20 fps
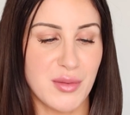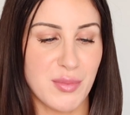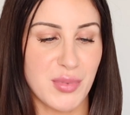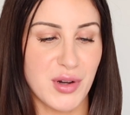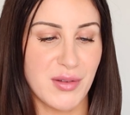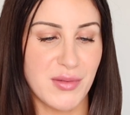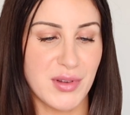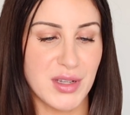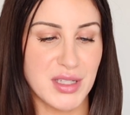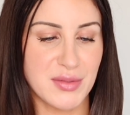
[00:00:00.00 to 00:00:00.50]
the
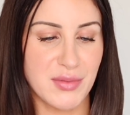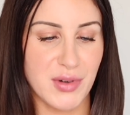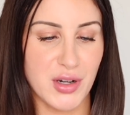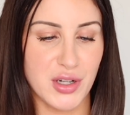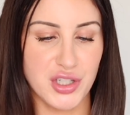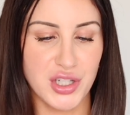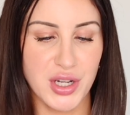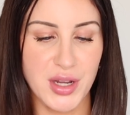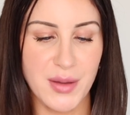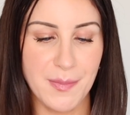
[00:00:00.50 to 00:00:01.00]
previous
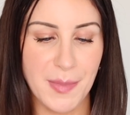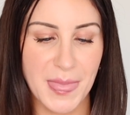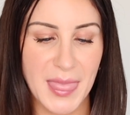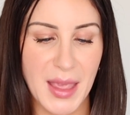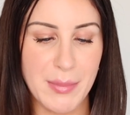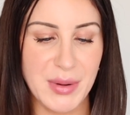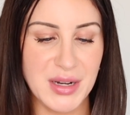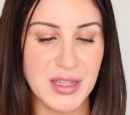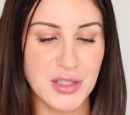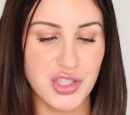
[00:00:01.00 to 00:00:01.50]
version,
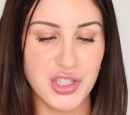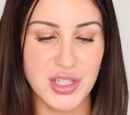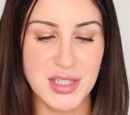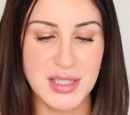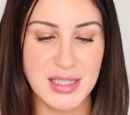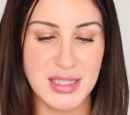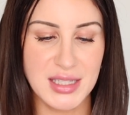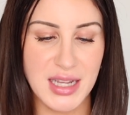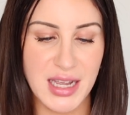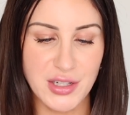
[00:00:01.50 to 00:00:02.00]
but it's
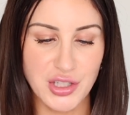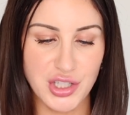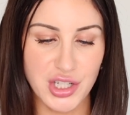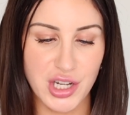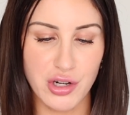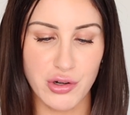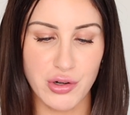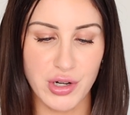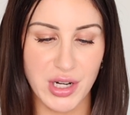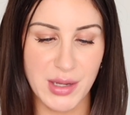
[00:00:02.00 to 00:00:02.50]
just such a
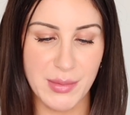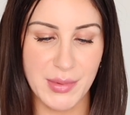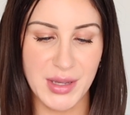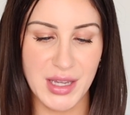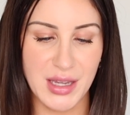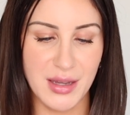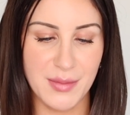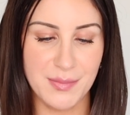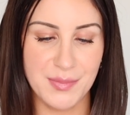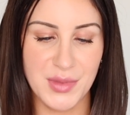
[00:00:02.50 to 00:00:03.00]

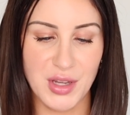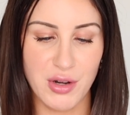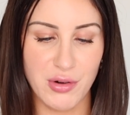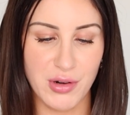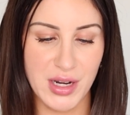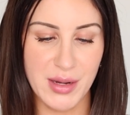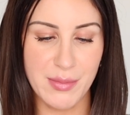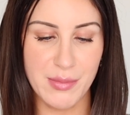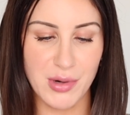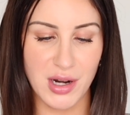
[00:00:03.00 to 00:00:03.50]
creamy
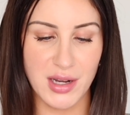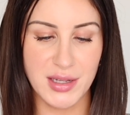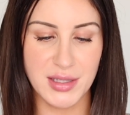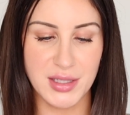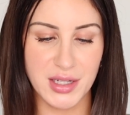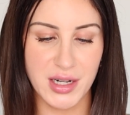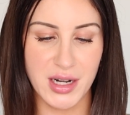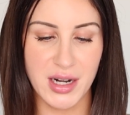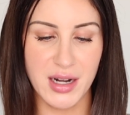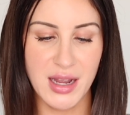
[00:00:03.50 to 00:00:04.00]
cream
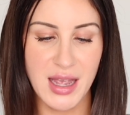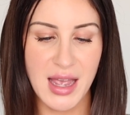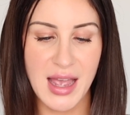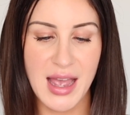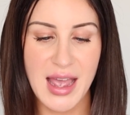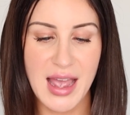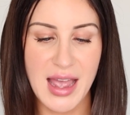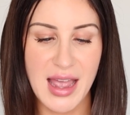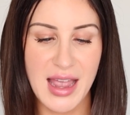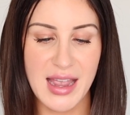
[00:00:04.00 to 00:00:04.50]
bronzer.
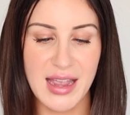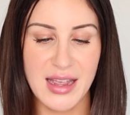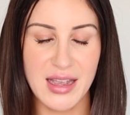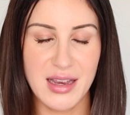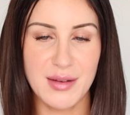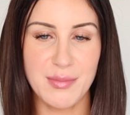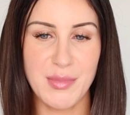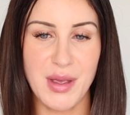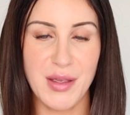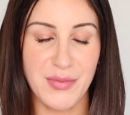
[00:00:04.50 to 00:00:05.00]

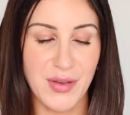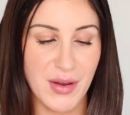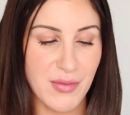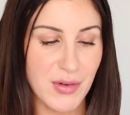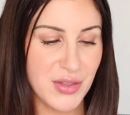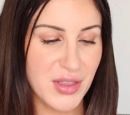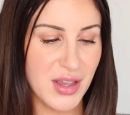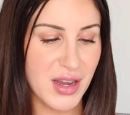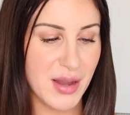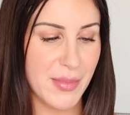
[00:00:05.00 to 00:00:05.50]
And my
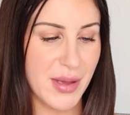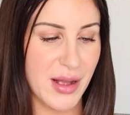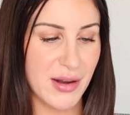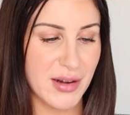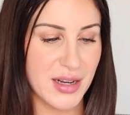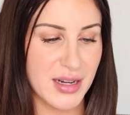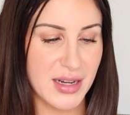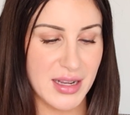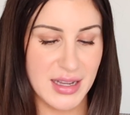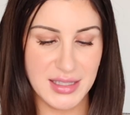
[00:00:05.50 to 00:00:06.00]
favorite thing about
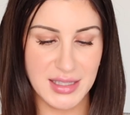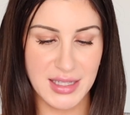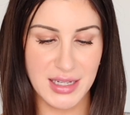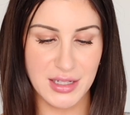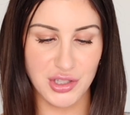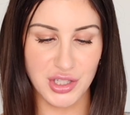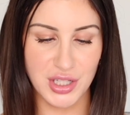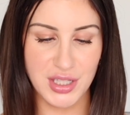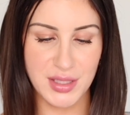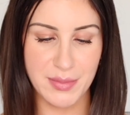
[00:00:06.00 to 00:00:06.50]
it is
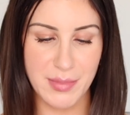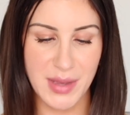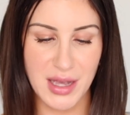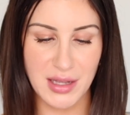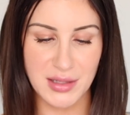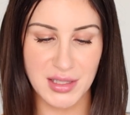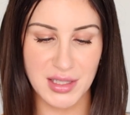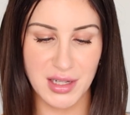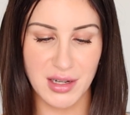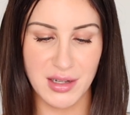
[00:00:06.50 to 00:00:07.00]
it just
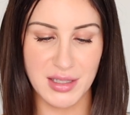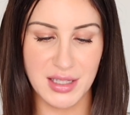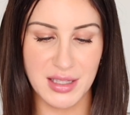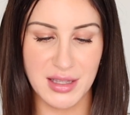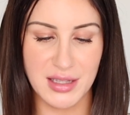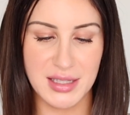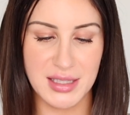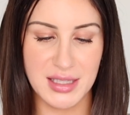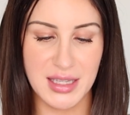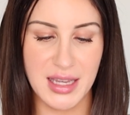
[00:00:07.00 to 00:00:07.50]
melts onto
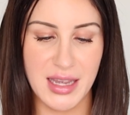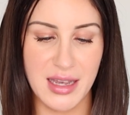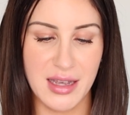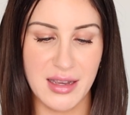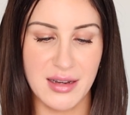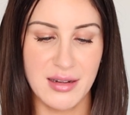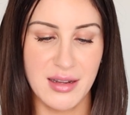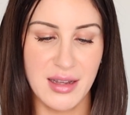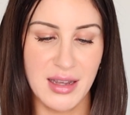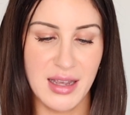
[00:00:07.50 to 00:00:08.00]
the
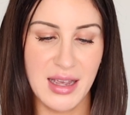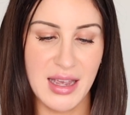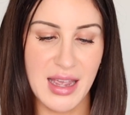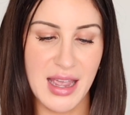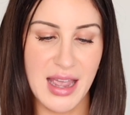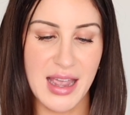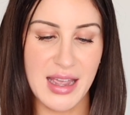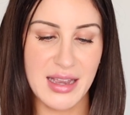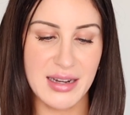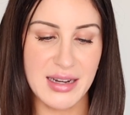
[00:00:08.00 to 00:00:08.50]
skin,
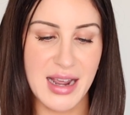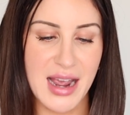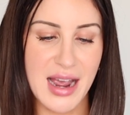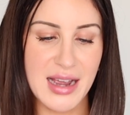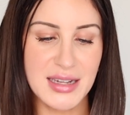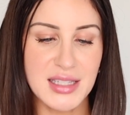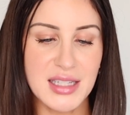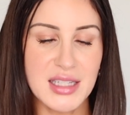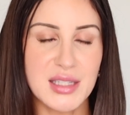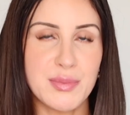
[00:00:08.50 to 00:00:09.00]
and it
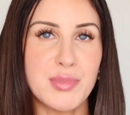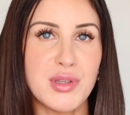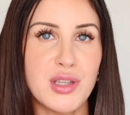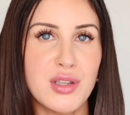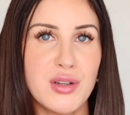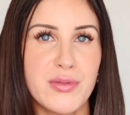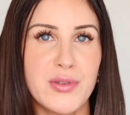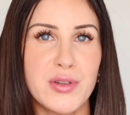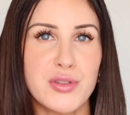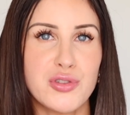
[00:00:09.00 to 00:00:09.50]
has this
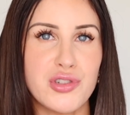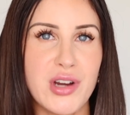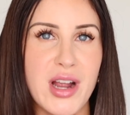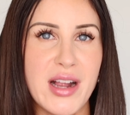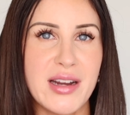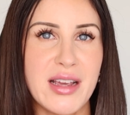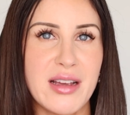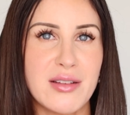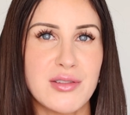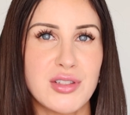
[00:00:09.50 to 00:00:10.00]
beautiful
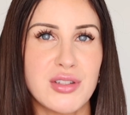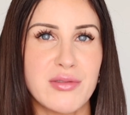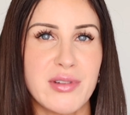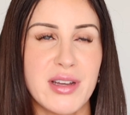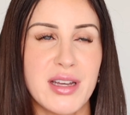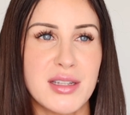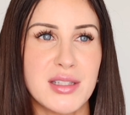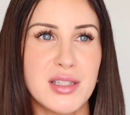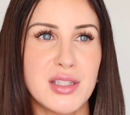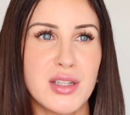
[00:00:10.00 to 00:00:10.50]
dry down to
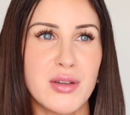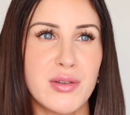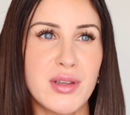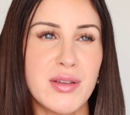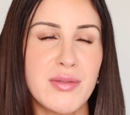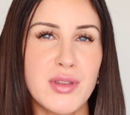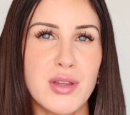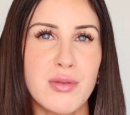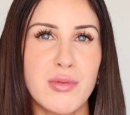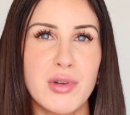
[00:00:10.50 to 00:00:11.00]
it. So
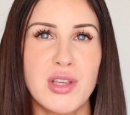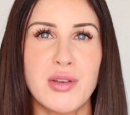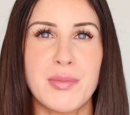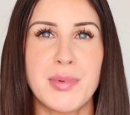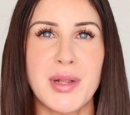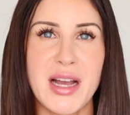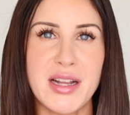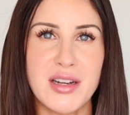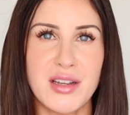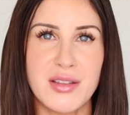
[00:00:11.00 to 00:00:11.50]
even though when you
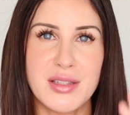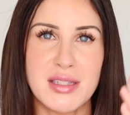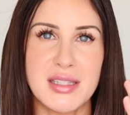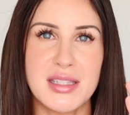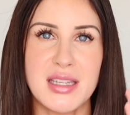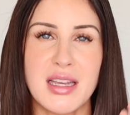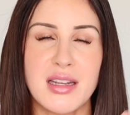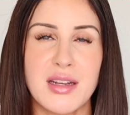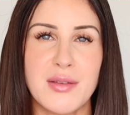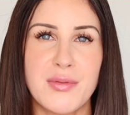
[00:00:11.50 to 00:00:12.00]
apply it on the
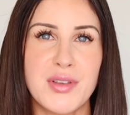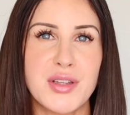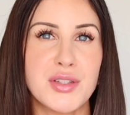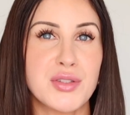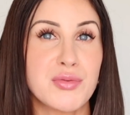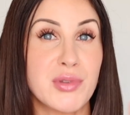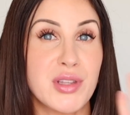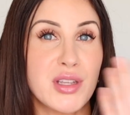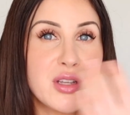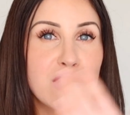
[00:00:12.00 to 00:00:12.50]
skin, it
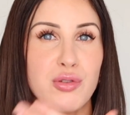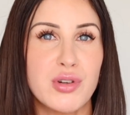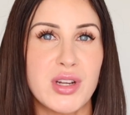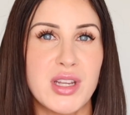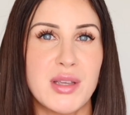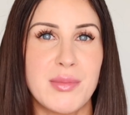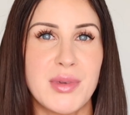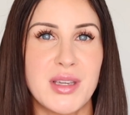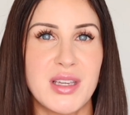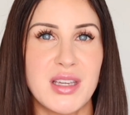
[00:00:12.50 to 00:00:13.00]
feels really
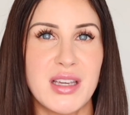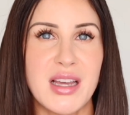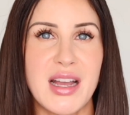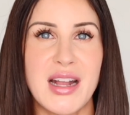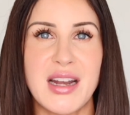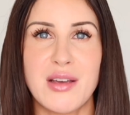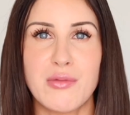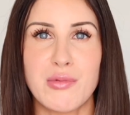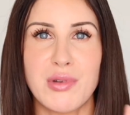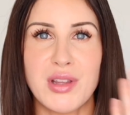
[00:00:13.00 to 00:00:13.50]
creamy
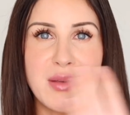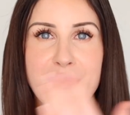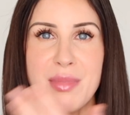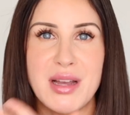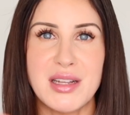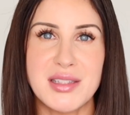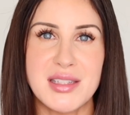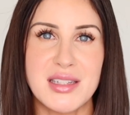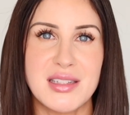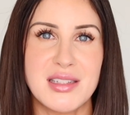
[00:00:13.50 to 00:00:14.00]
and it really
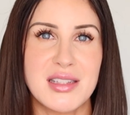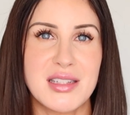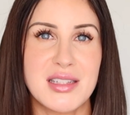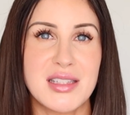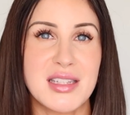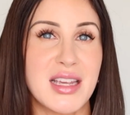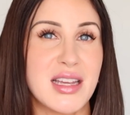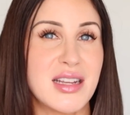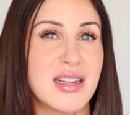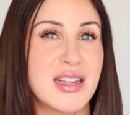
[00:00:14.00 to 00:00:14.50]
melts into the
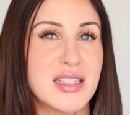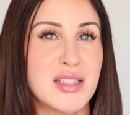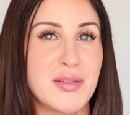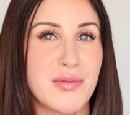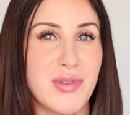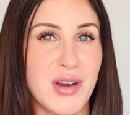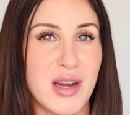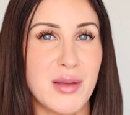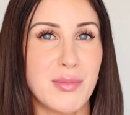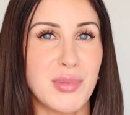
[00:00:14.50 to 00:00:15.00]
skin, it's
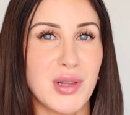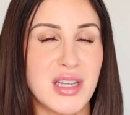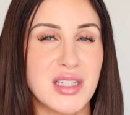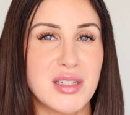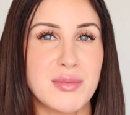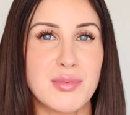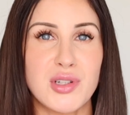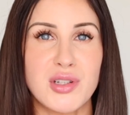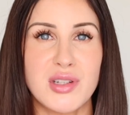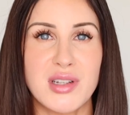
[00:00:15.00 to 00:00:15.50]
very
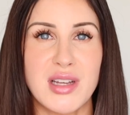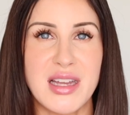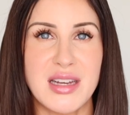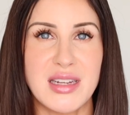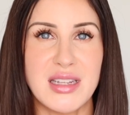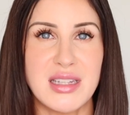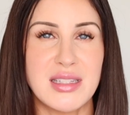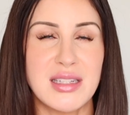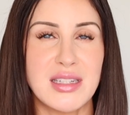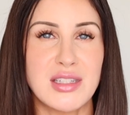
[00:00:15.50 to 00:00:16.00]
blendable and
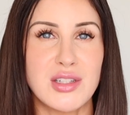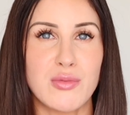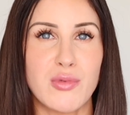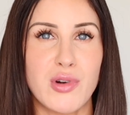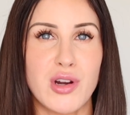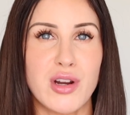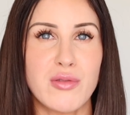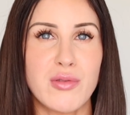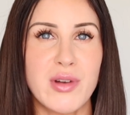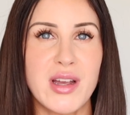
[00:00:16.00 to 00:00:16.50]
easy to
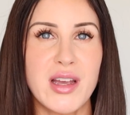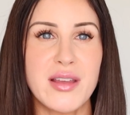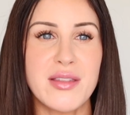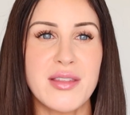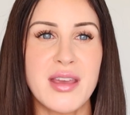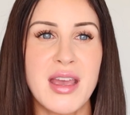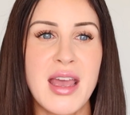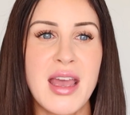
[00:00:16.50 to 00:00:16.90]
work with.